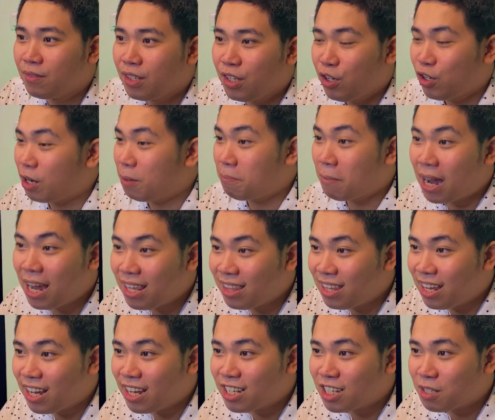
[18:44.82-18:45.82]
You can buy
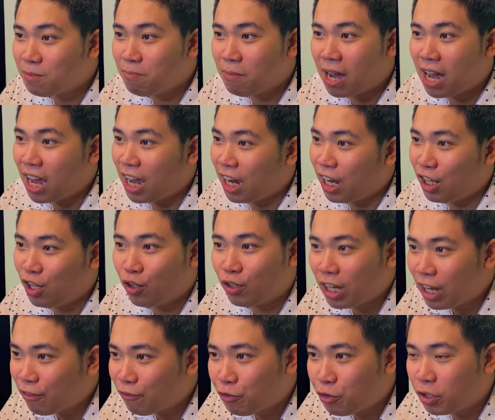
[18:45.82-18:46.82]
this by
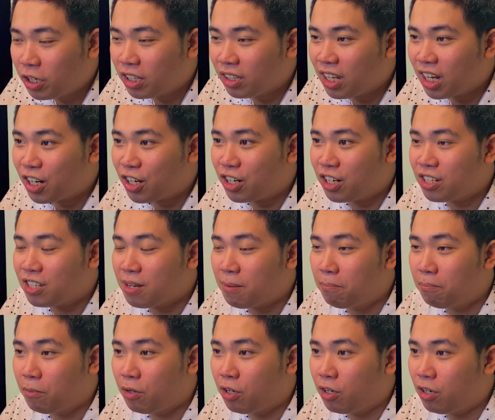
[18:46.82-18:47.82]
looking for the ticker
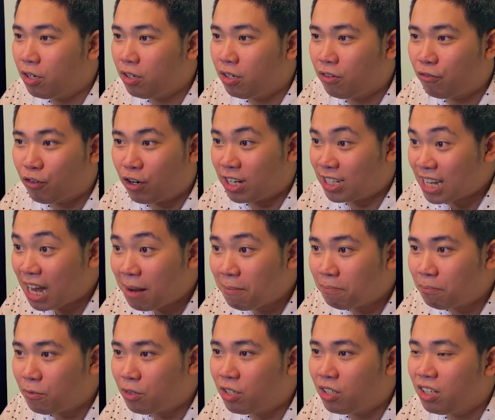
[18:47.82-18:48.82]
symbol. For
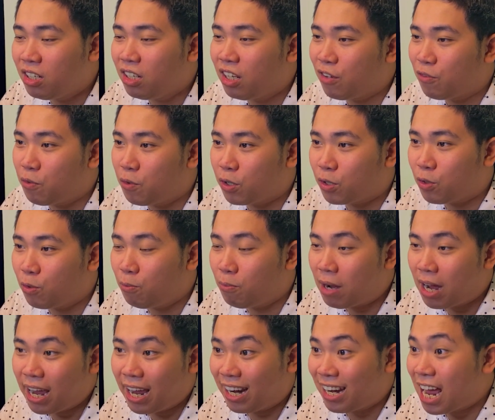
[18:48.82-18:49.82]
example, if you were to
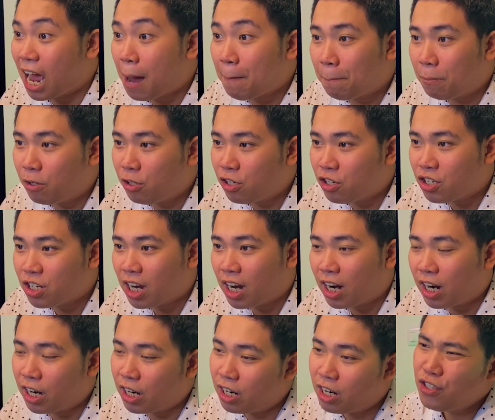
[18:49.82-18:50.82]
buy an Apple
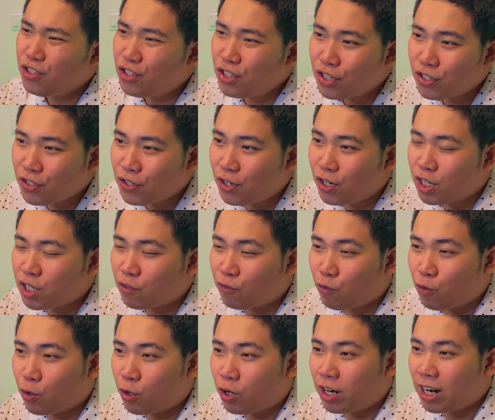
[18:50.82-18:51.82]
share, just search
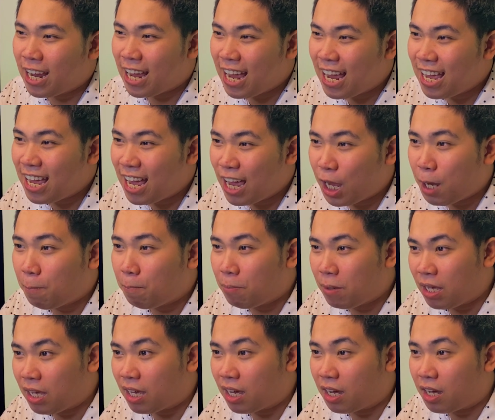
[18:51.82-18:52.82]
for
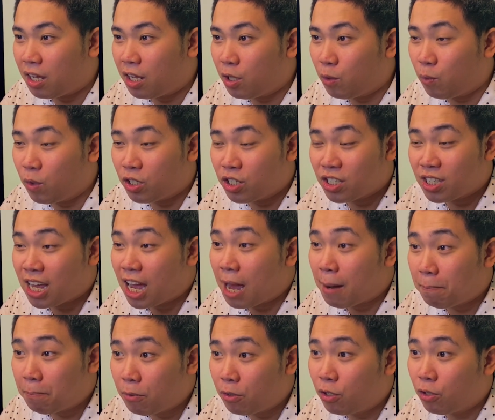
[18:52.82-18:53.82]
AAPL, which is
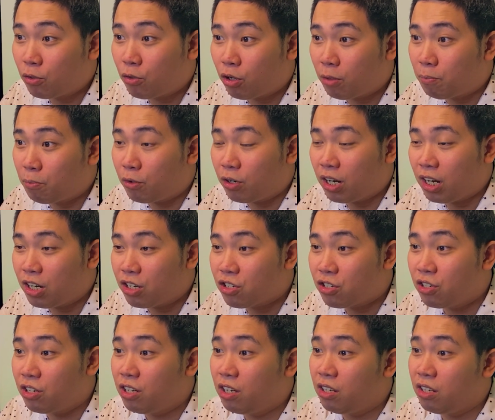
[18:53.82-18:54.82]
Apple
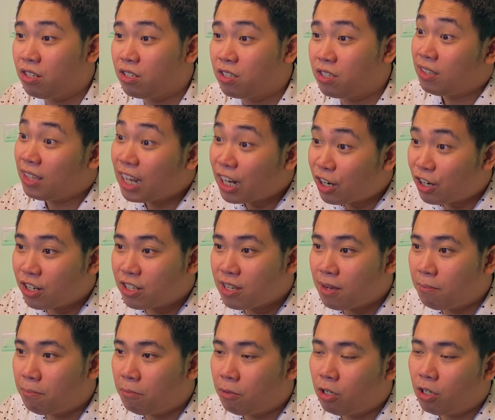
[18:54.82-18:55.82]
Corporation's ticker
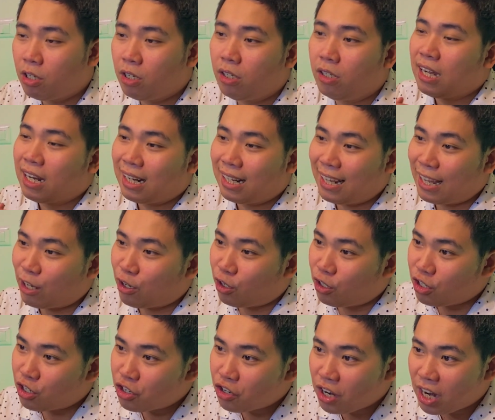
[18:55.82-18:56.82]
symbol. Click
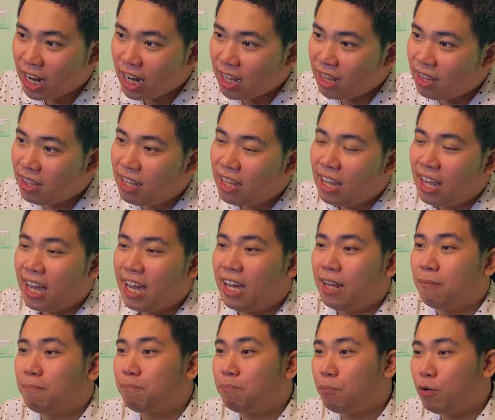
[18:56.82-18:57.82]
on trade
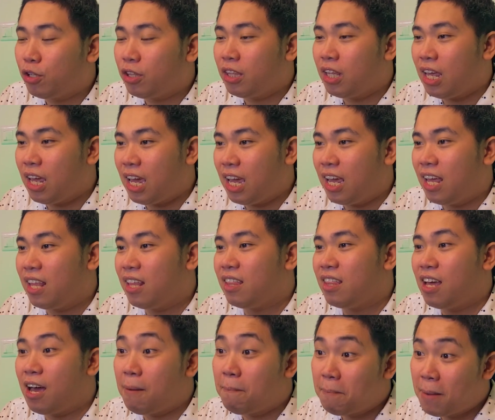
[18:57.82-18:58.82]
and put in
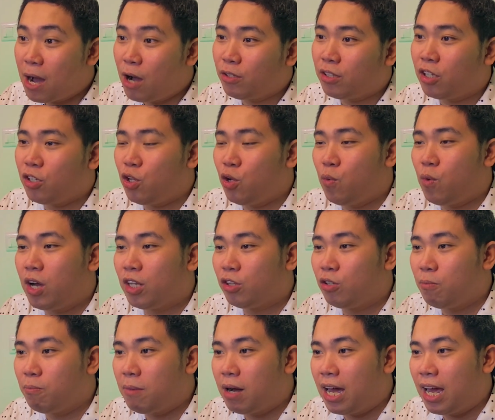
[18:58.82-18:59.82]
the amount that you want to
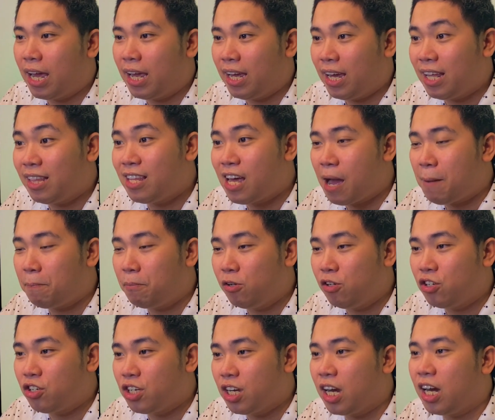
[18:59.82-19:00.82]
buy in the Apple
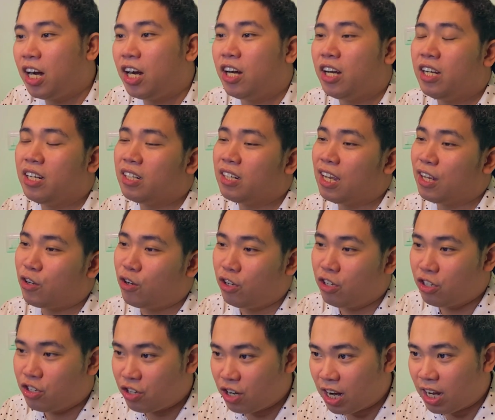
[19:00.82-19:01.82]
share and click on
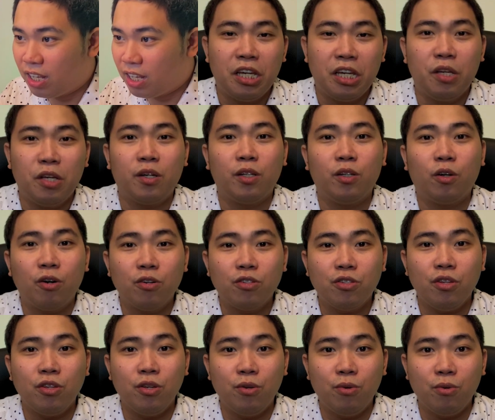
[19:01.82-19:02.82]
trade. can
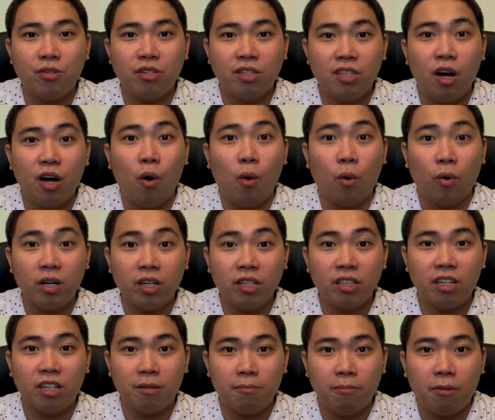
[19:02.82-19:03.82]
also use the
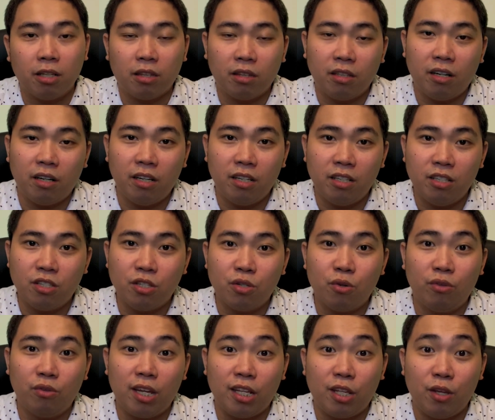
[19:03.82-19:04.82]
order button
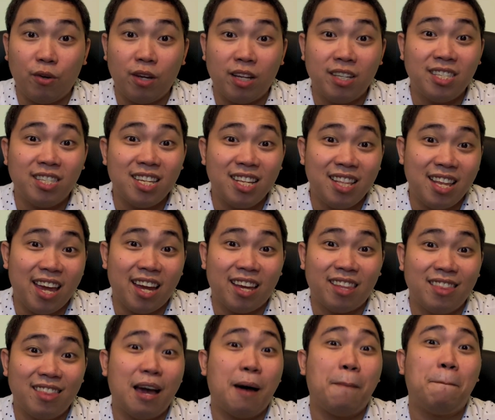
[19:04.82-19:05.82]
so that you can select
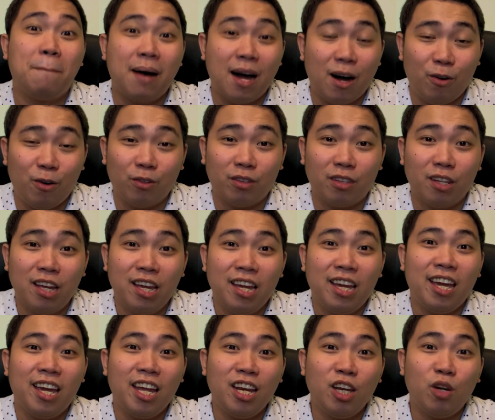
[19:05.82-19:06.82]
the amount
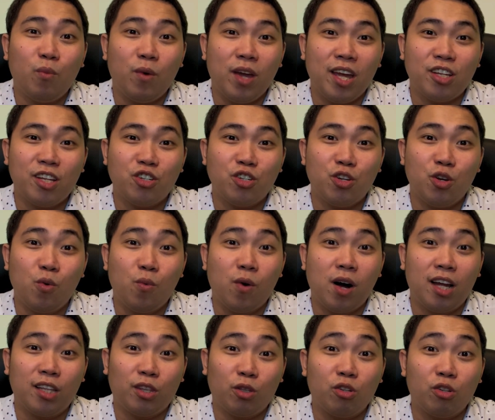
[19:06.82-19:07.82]
in which you
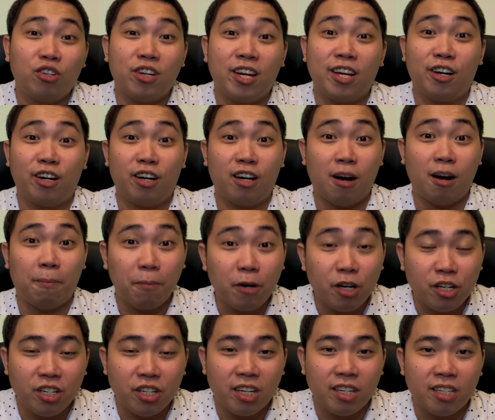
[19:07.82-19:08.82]
want to trigger a
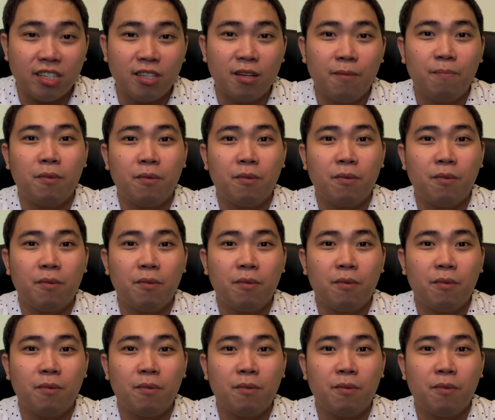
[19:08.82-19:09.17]
purchase.